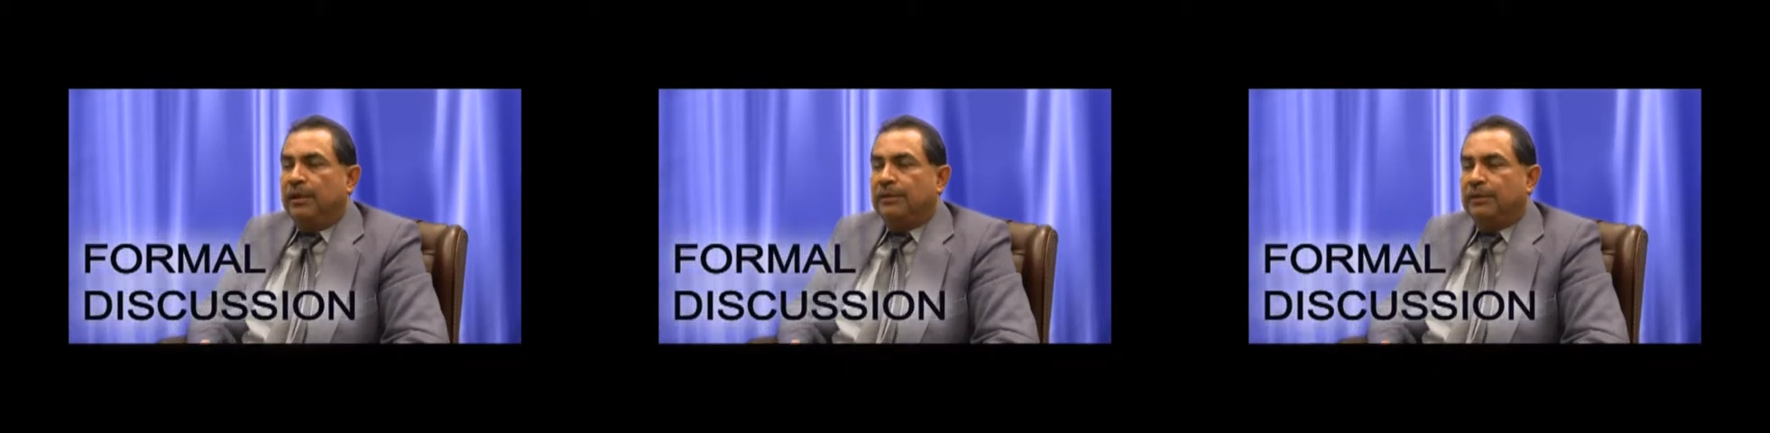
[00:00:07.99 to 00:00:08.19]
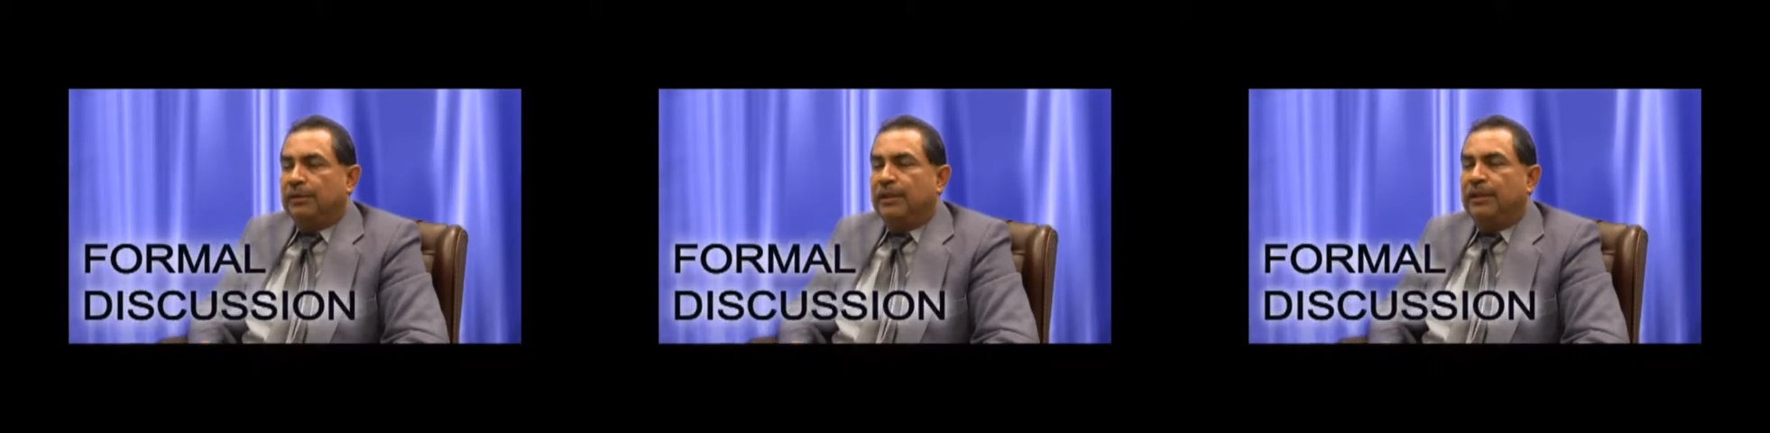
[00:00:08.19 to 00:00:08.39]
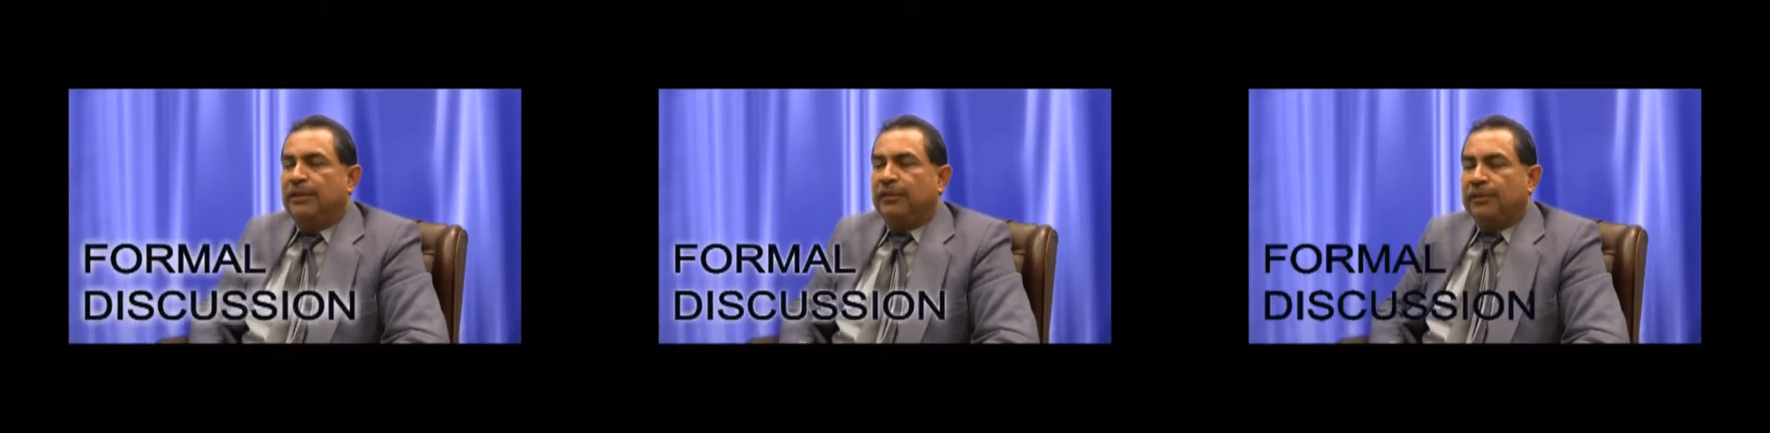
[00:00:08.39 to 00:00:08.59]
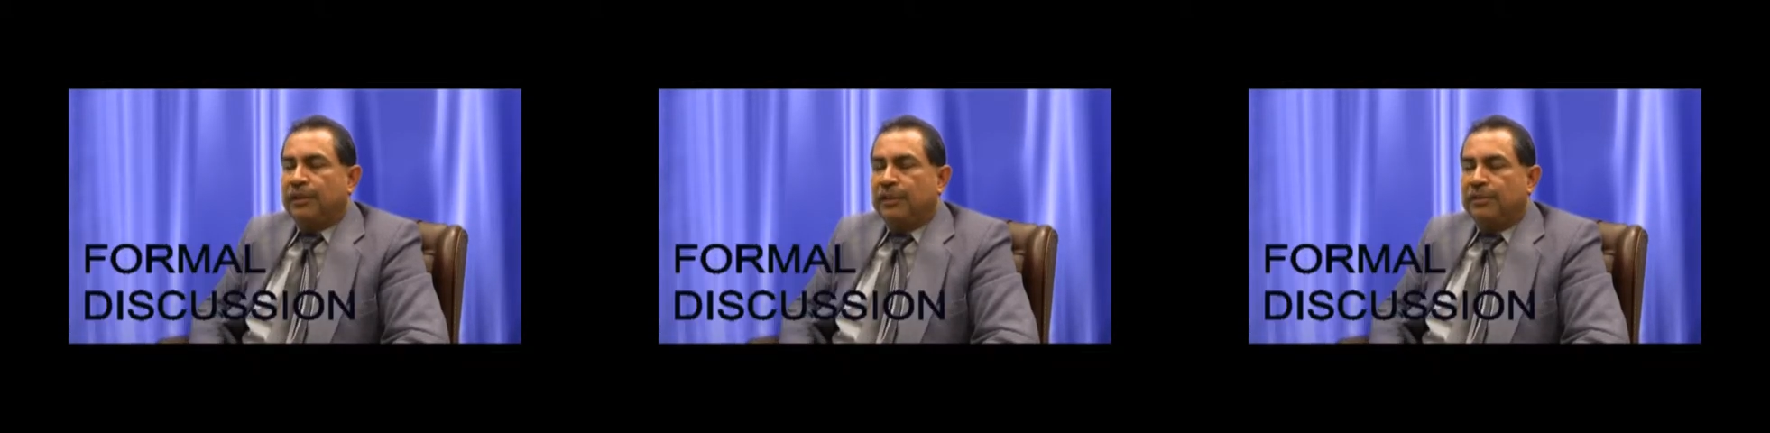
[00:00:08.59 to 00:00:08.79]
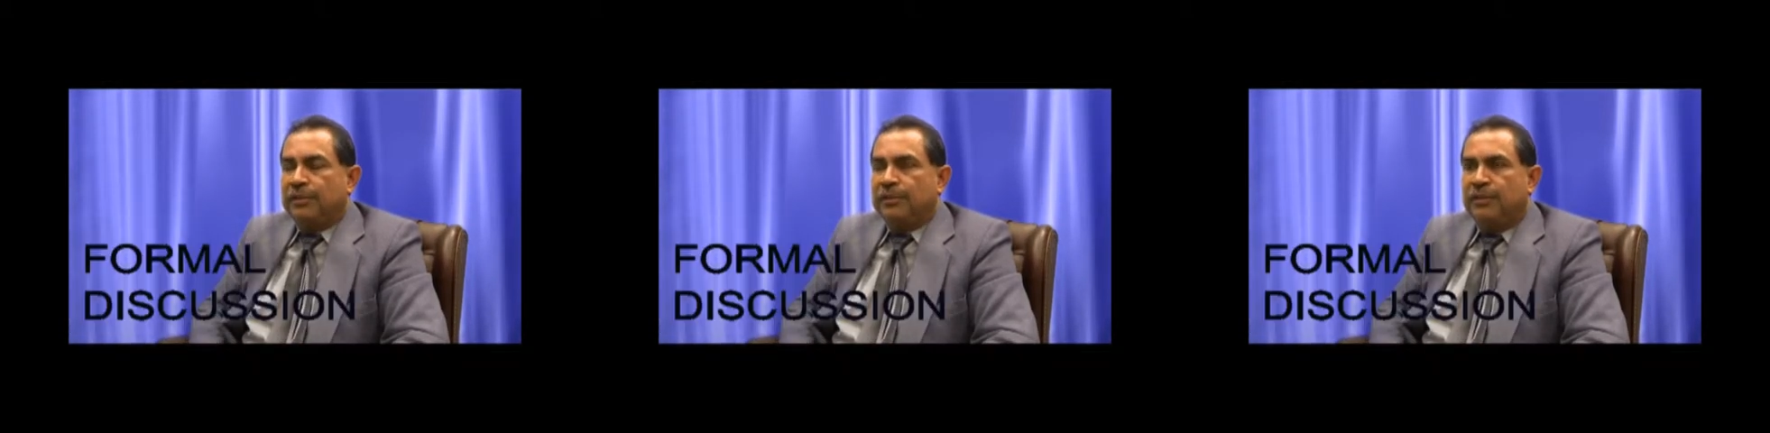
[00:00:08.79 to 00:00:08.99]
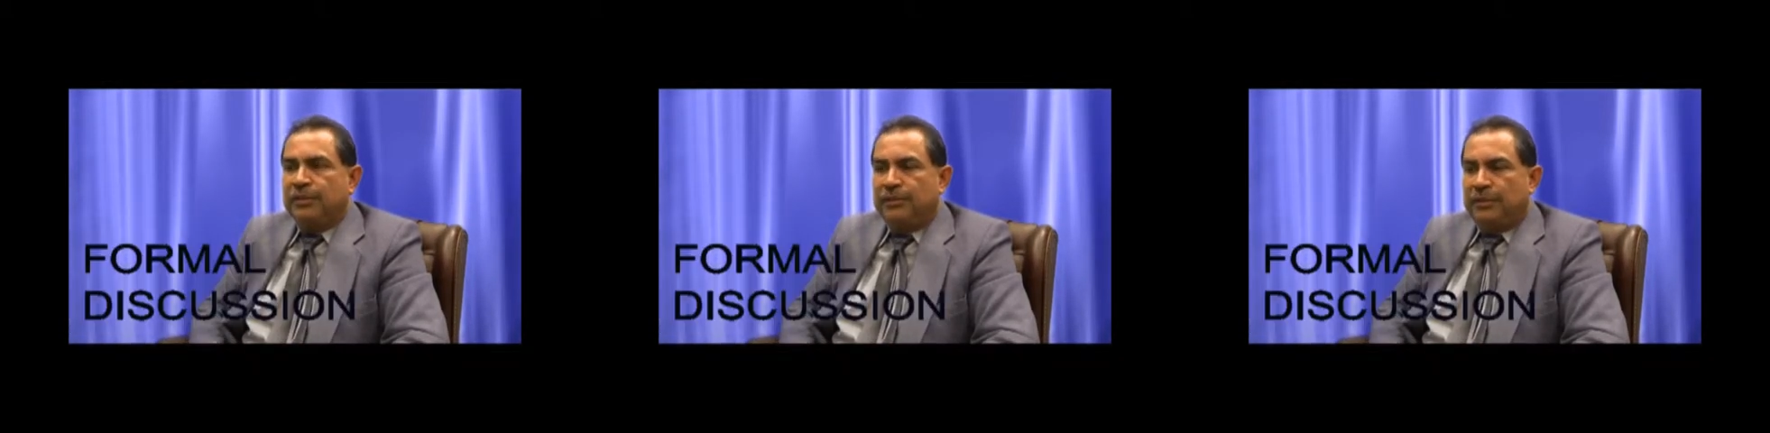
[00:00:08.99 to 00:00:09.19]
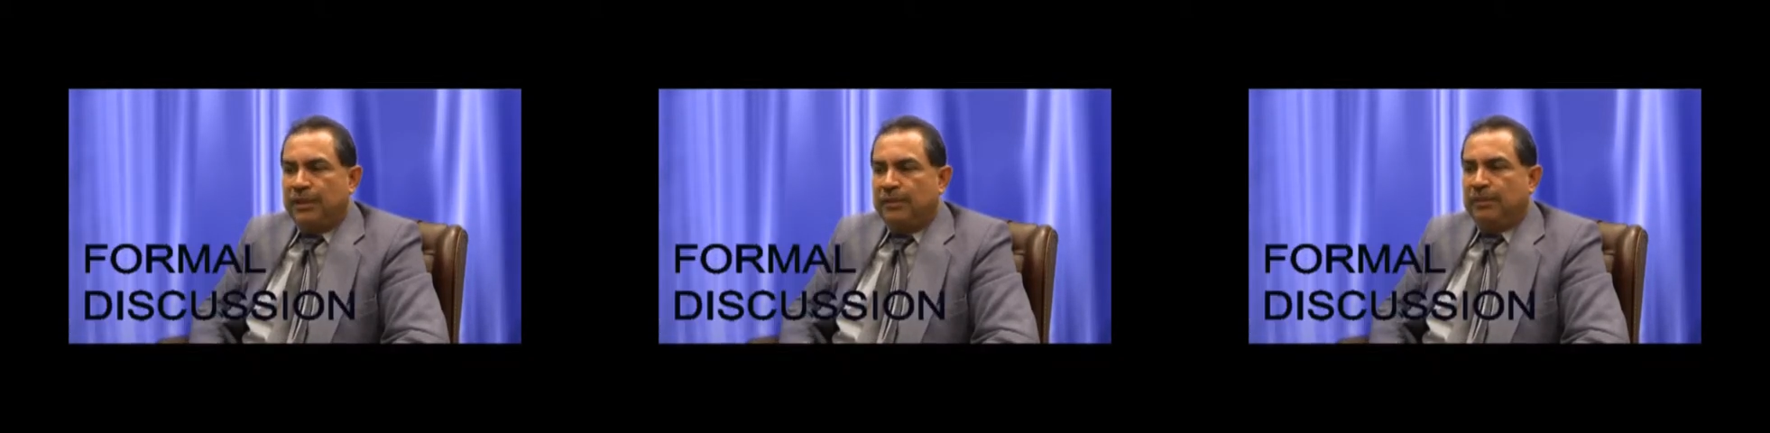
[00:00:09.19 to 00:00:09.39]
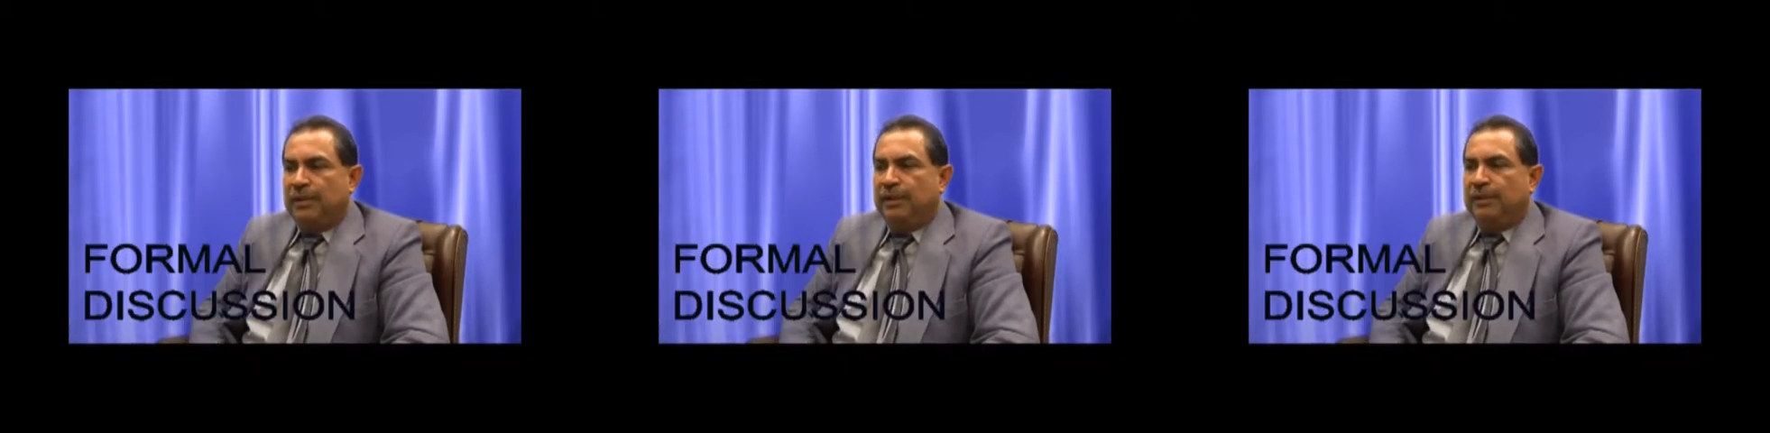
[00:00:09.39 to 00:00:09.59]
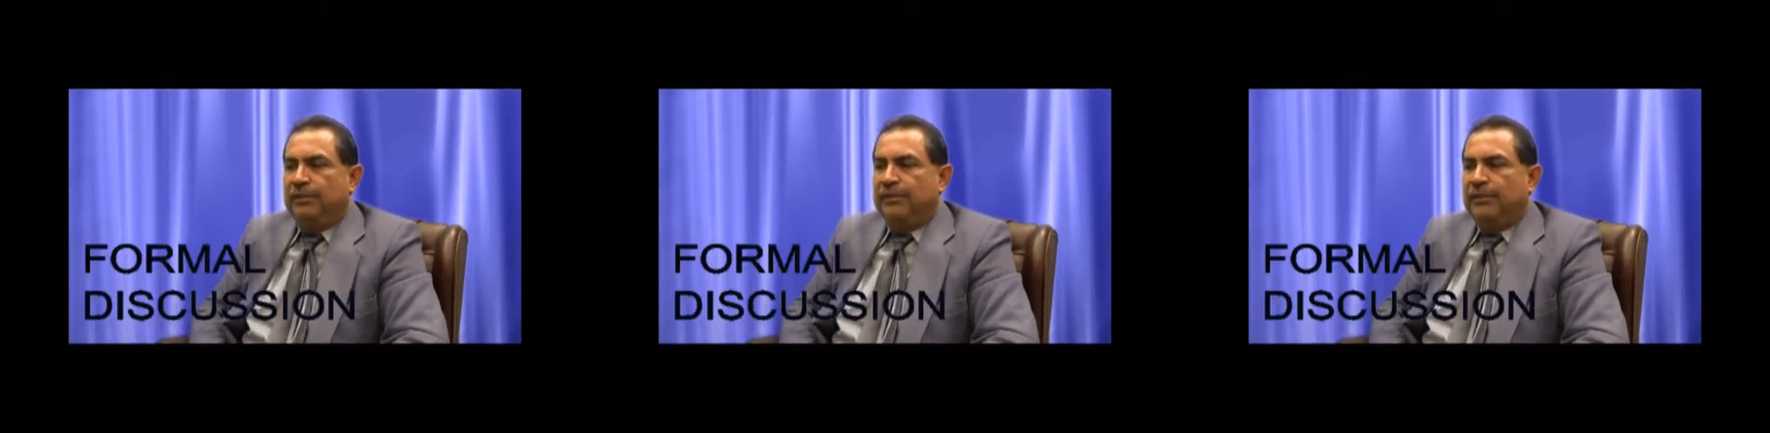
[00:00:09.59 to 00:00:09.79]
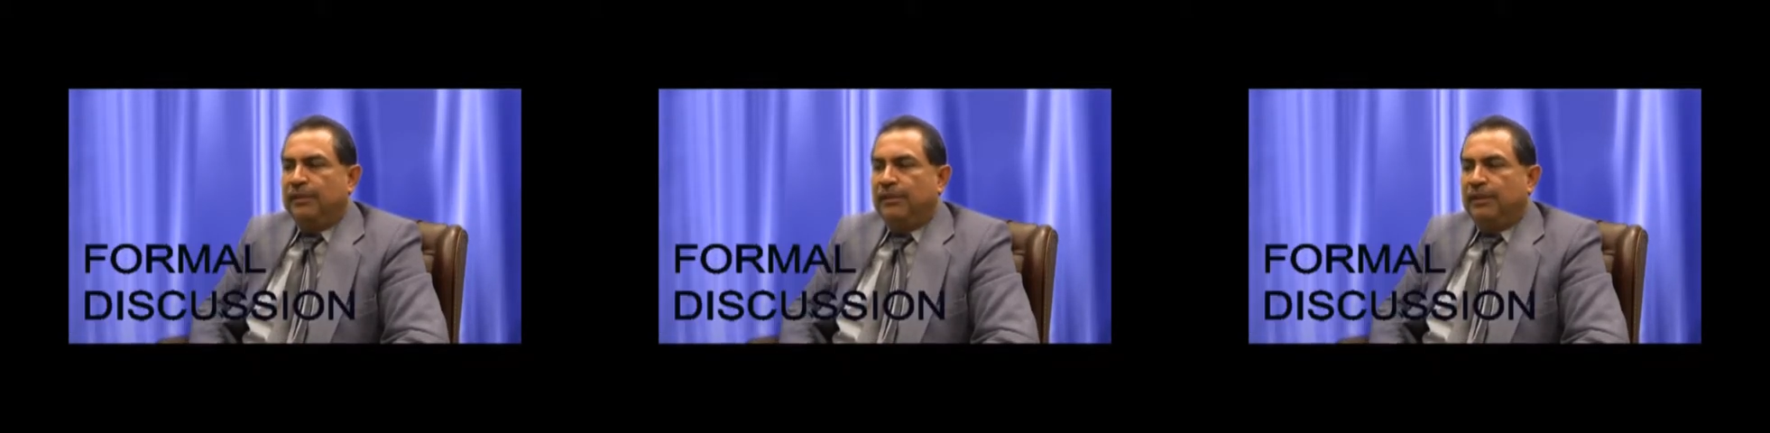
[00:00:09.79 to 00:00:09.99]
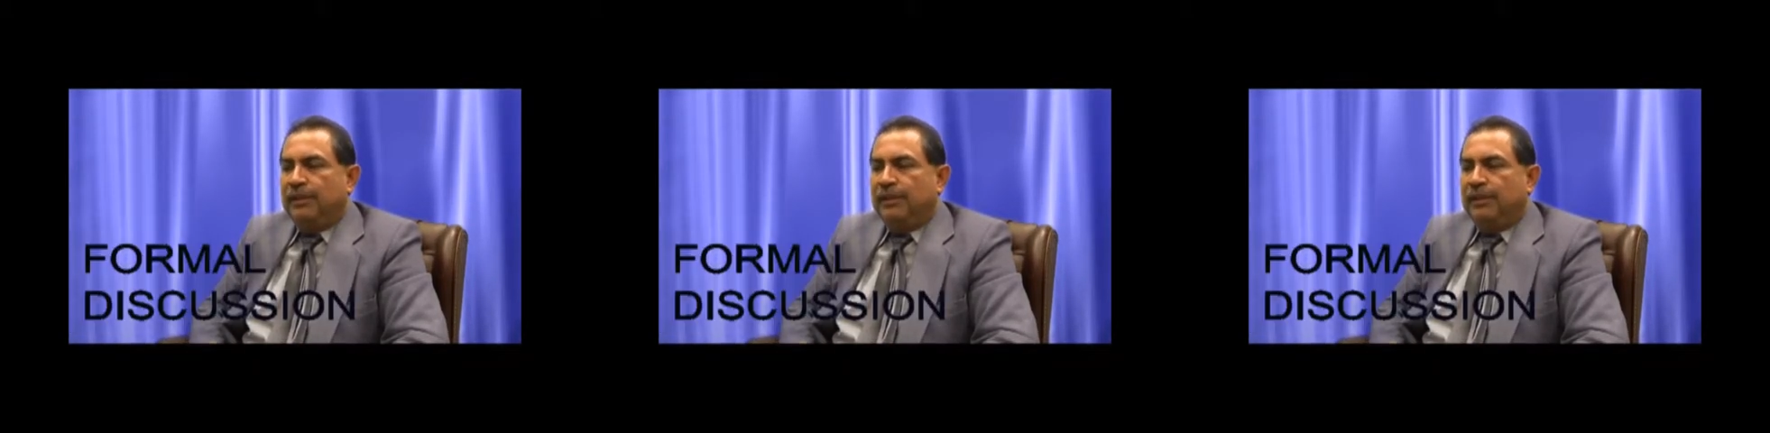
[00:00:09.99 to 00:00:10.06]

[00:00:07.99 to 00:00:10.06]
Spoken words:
So a discussion must take place.